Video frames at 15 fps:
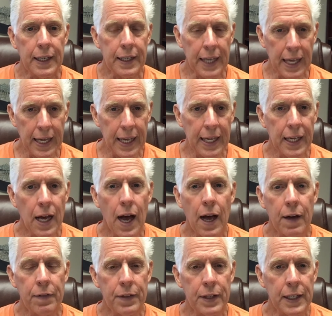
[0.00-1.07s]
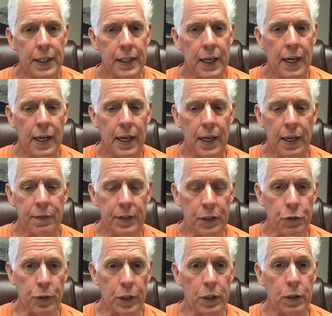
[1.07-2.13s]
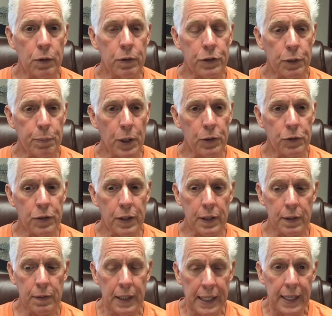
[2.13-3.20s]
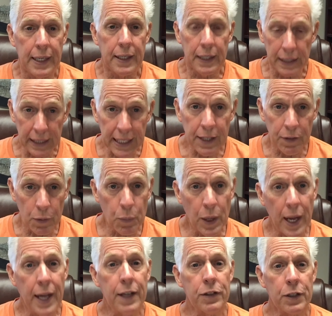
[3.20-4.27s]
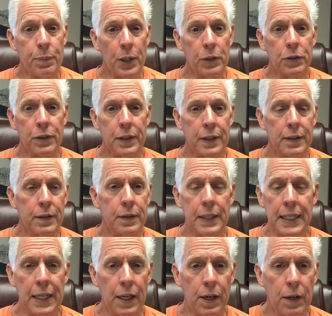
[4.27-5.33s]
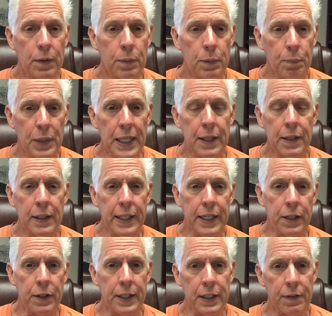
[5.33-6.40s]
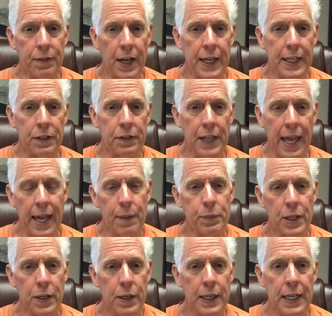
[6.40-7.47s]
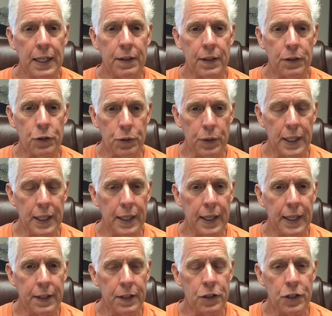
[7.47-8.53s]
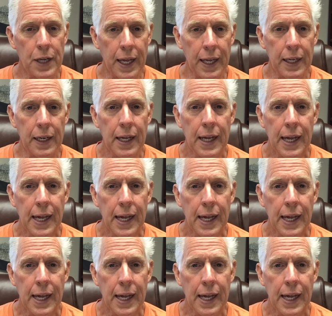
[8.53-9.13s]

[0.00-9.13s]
king of Israel, who was supposed to lead the way, supposed to, be the leader in the fight, is camped underneath a tree in the shade,